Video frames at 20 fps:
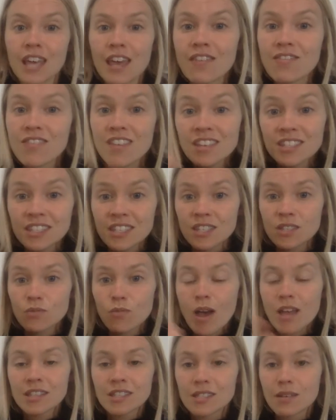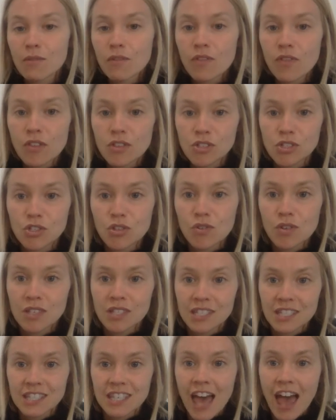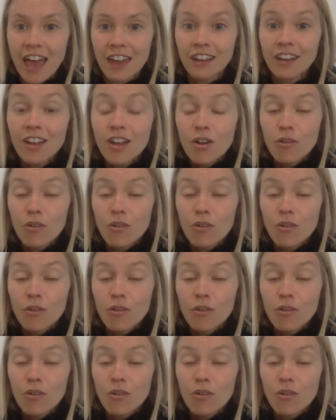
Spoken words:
And this is what some of the students said